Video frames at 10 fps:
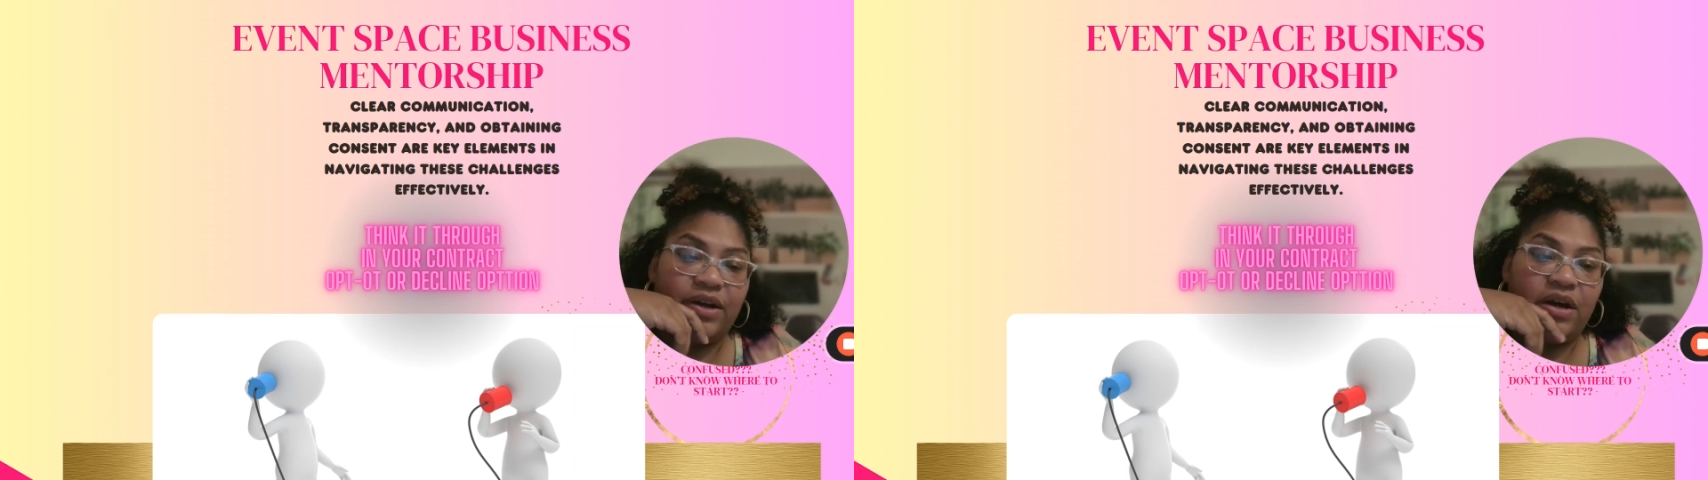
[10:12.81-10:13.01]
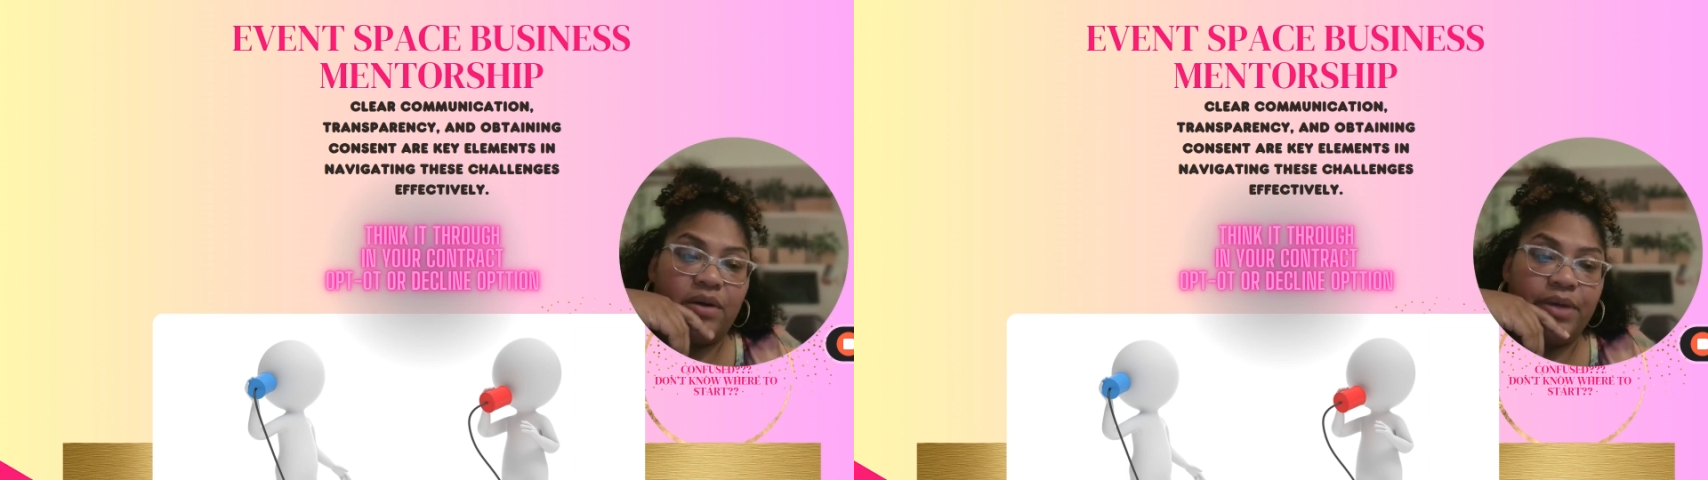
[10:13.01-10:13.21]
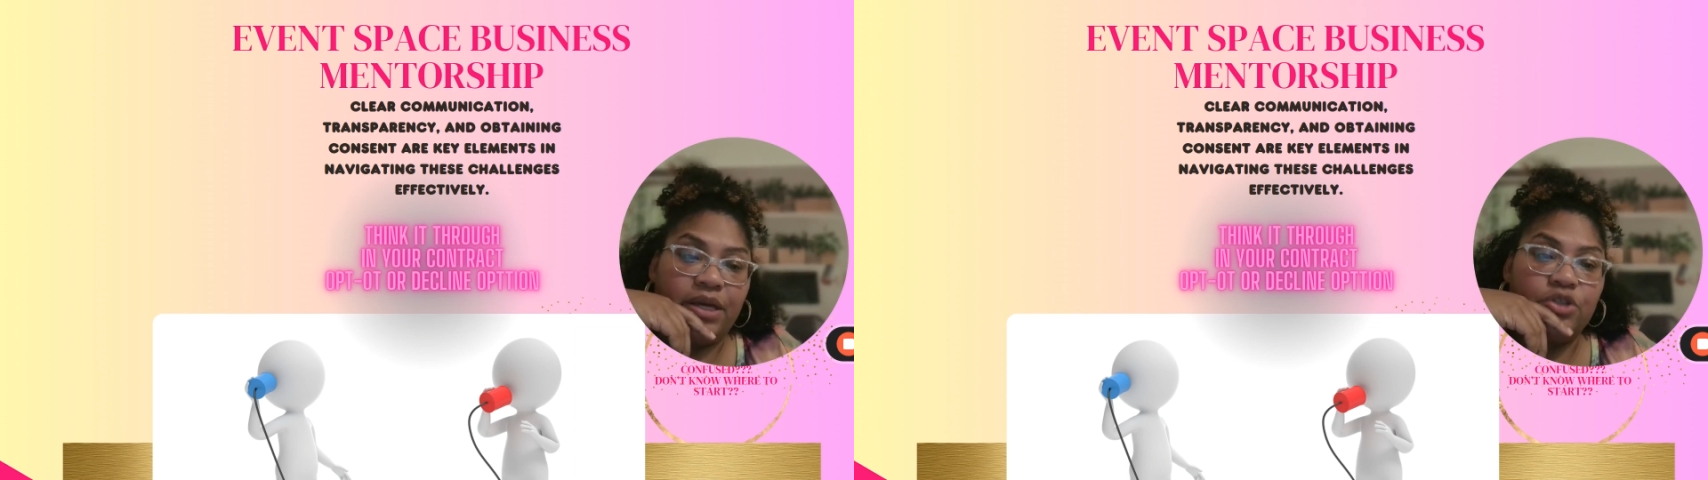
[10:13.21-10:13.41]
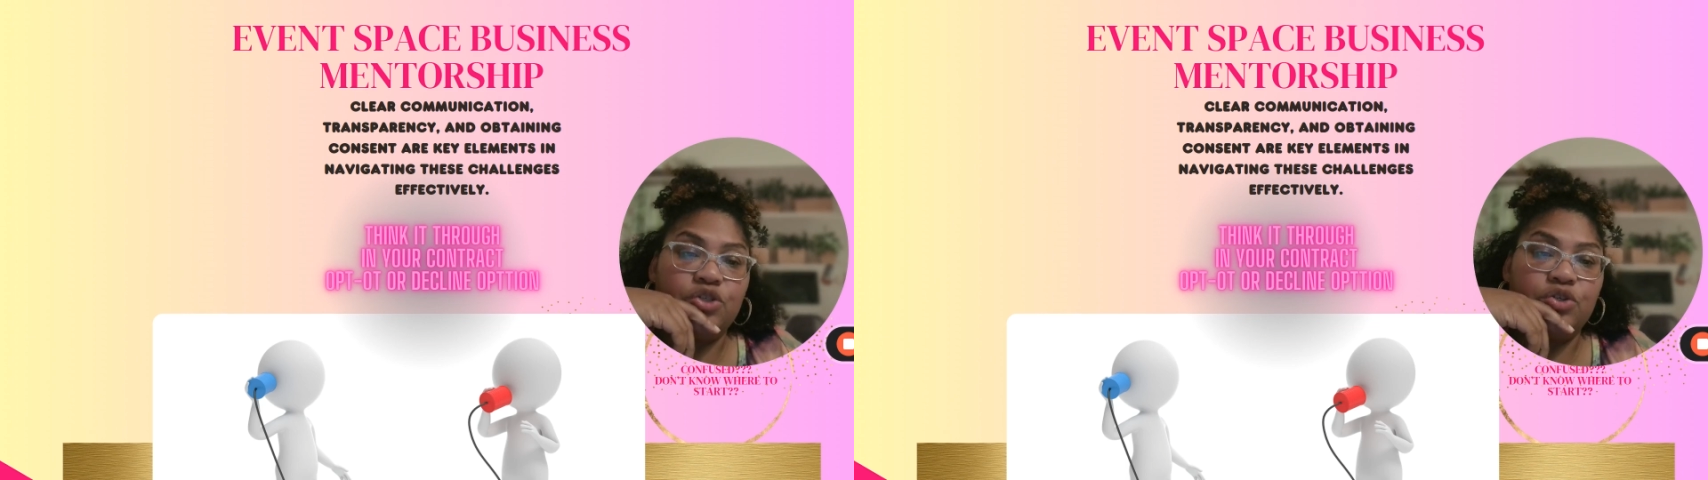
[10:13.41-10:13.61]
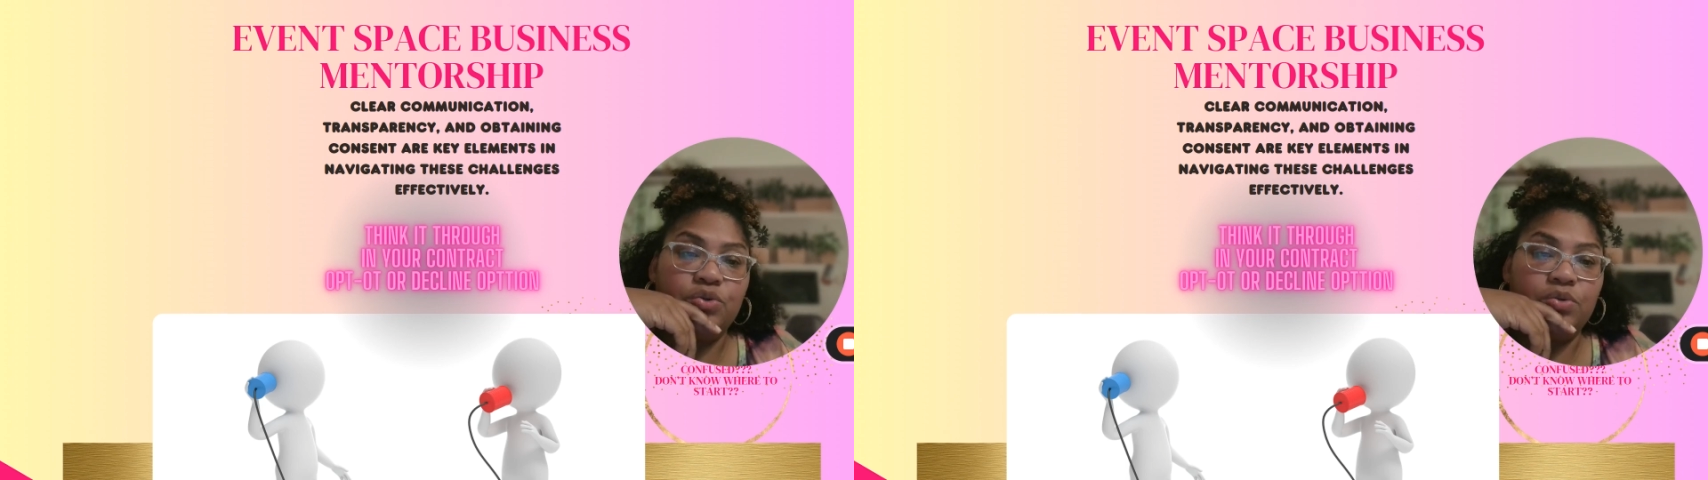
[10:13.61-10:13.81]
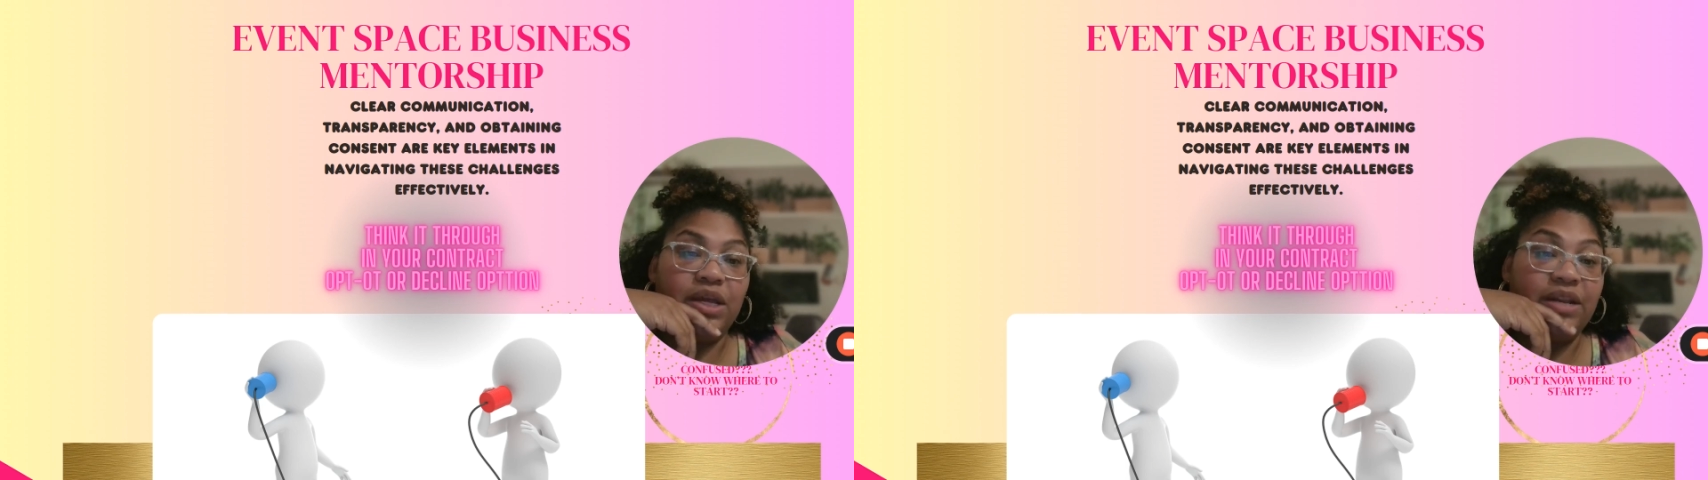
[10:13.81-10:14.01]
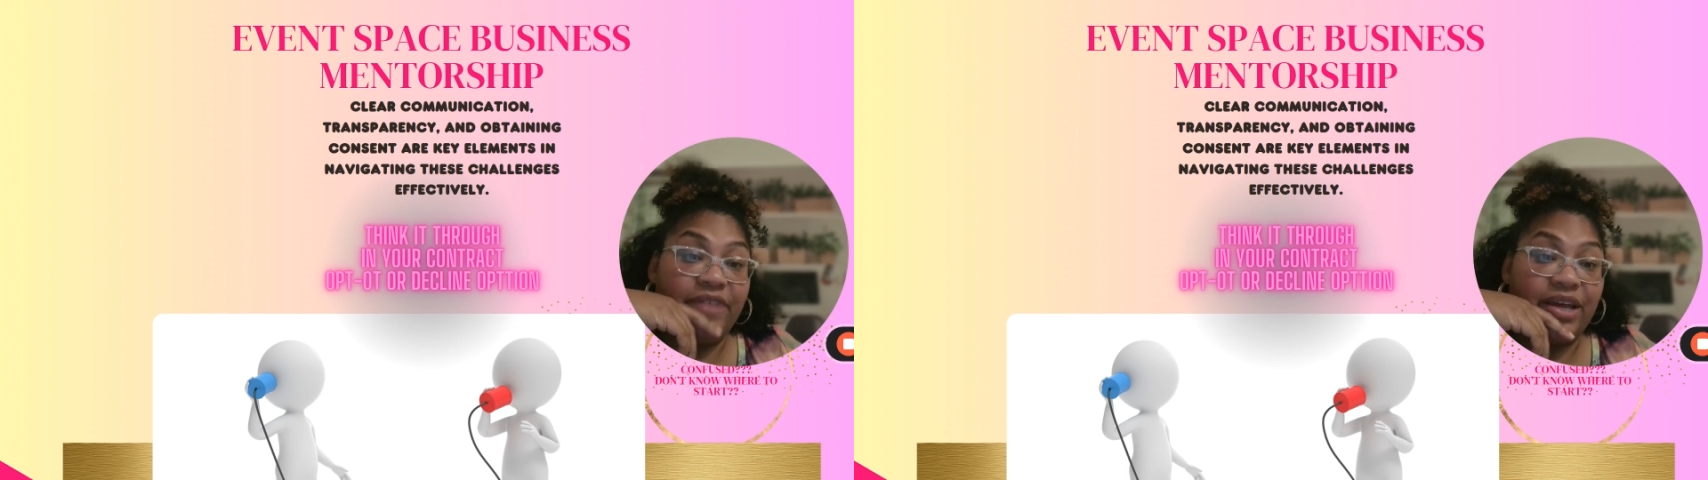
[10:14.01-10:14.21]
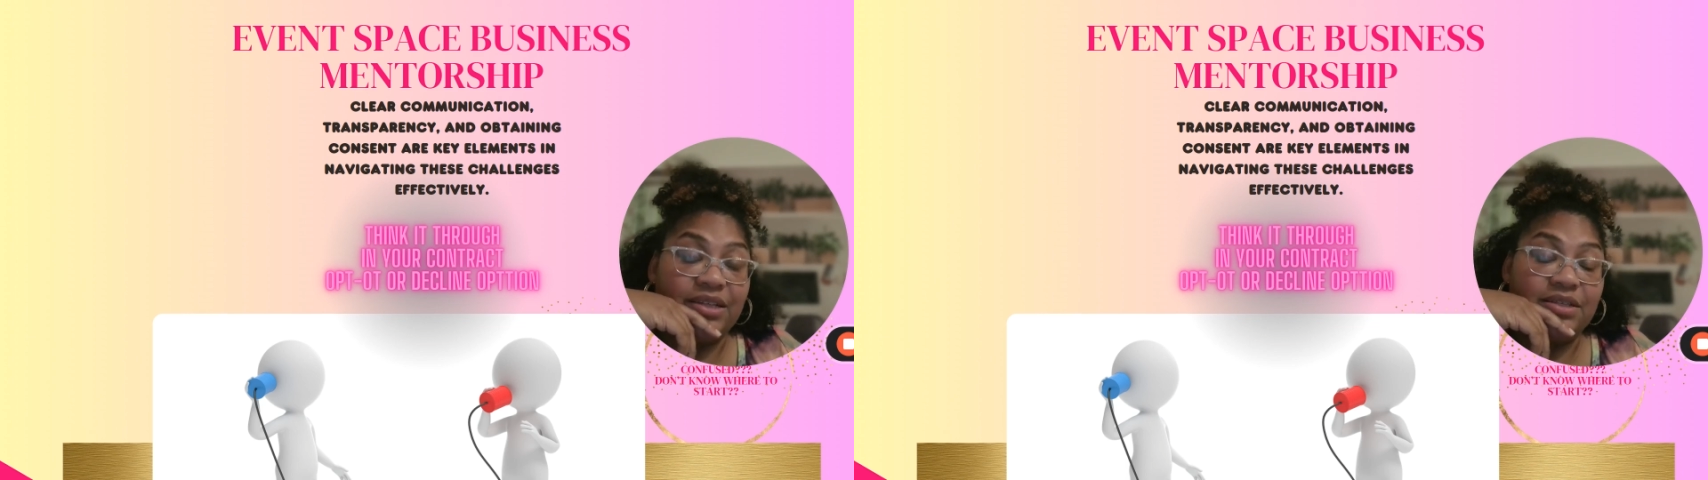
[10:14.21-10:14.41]
coming to an
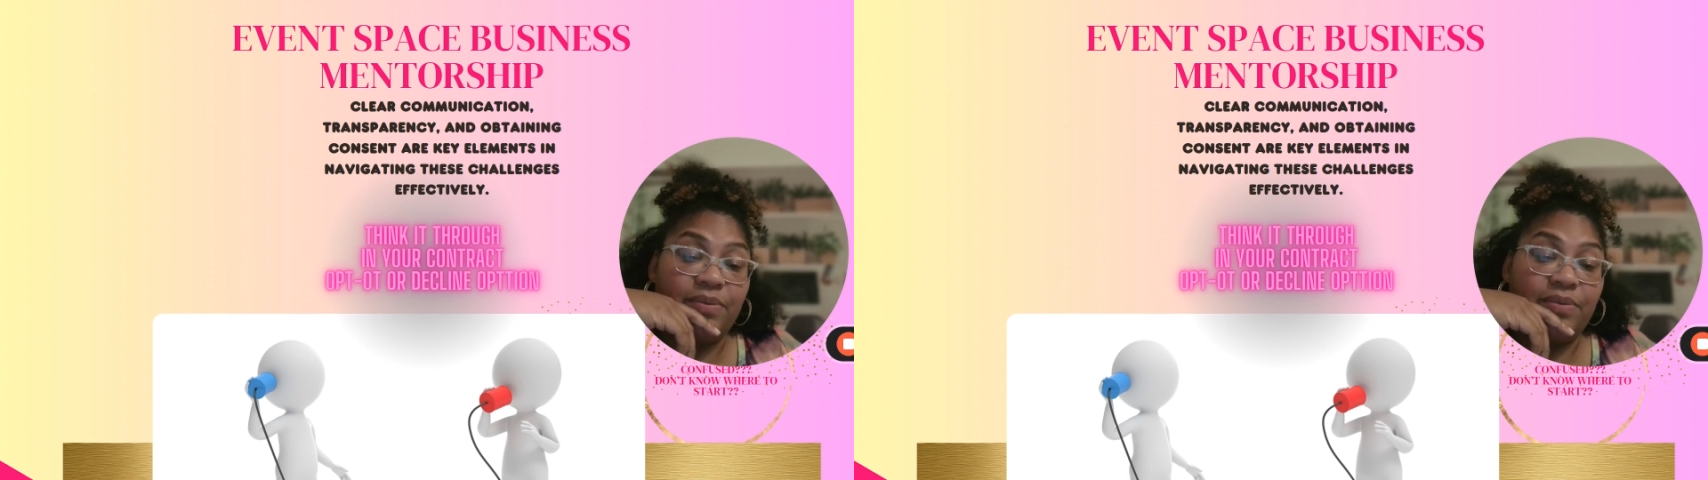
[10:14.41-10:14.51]
event,